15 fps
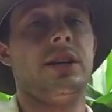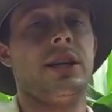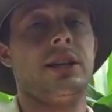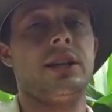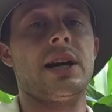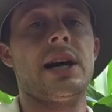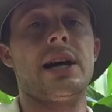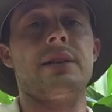
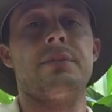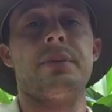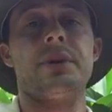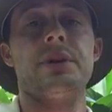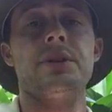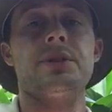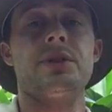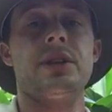In
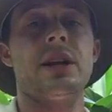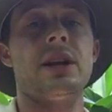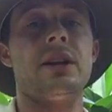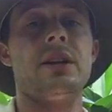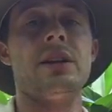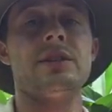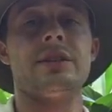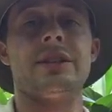cotton-producing
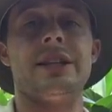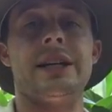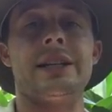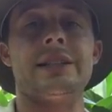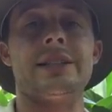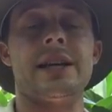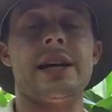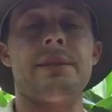areas, a lot
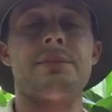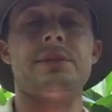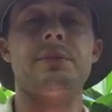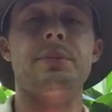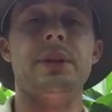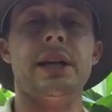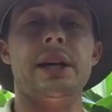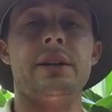of times the
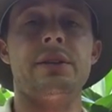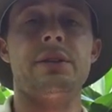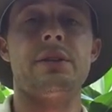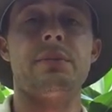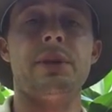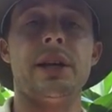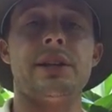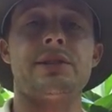planter
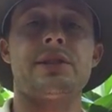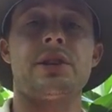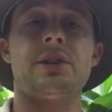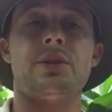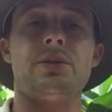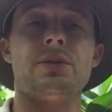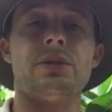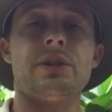that plants the
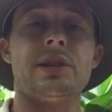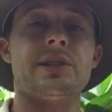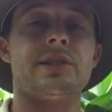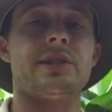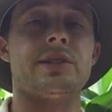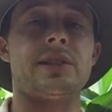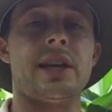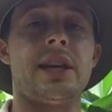corn is
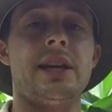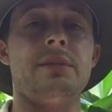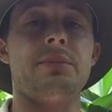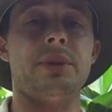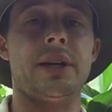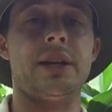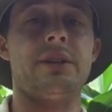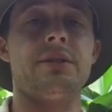the same
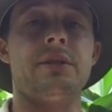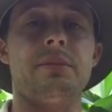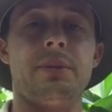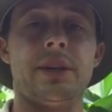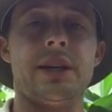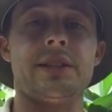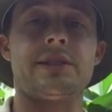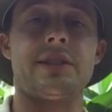planter that
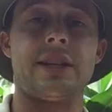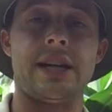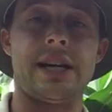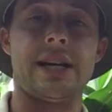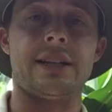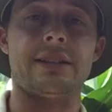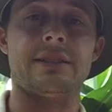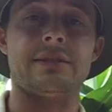plants the
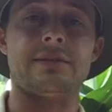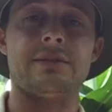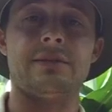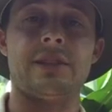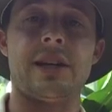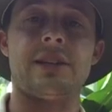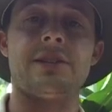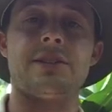cotton.
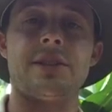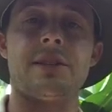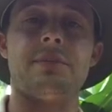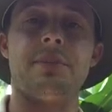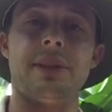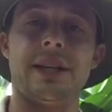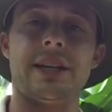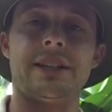I just
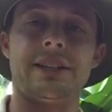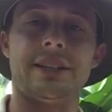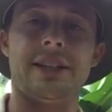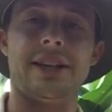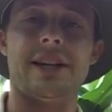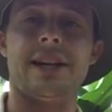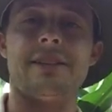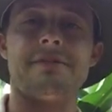said plant a
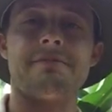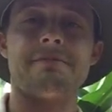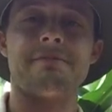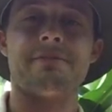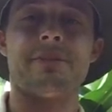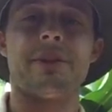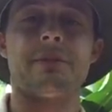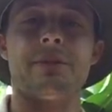lot,
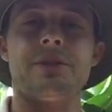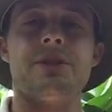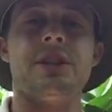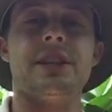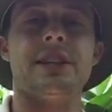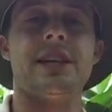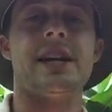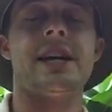but you
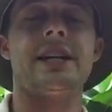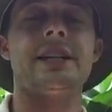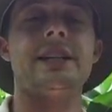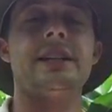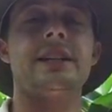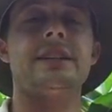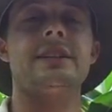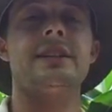get the
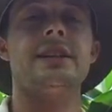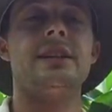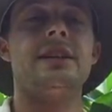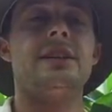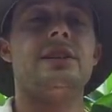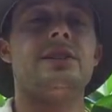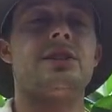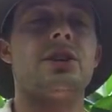idea.
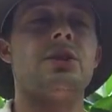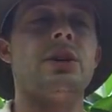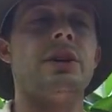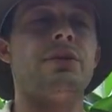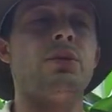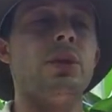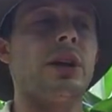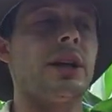So
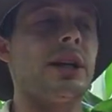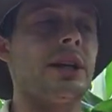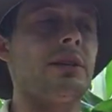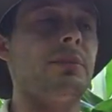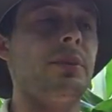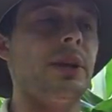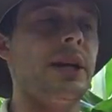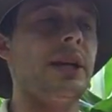if we're going to
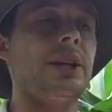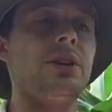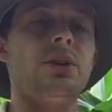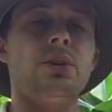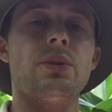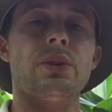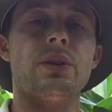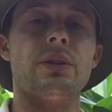plant
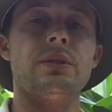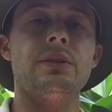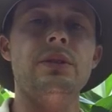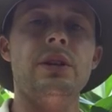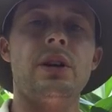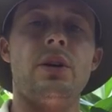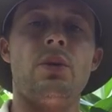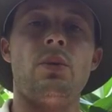corn
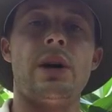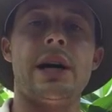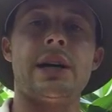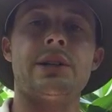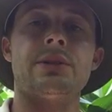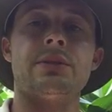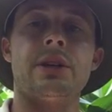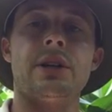on
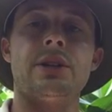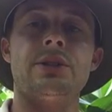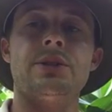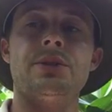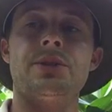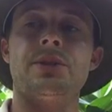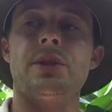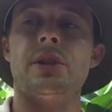wider
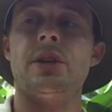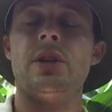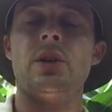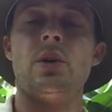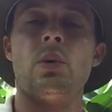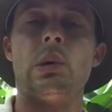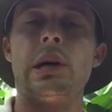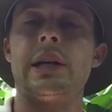rows,
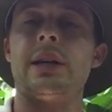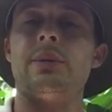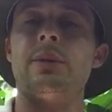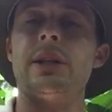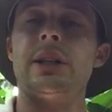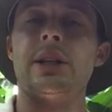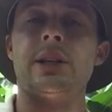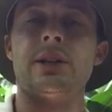what can
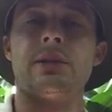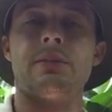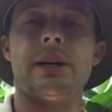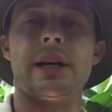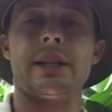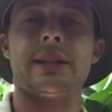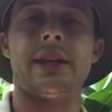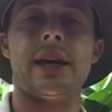we learn
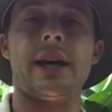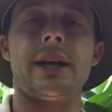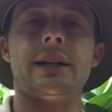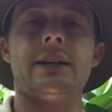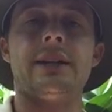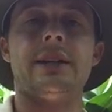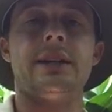about that?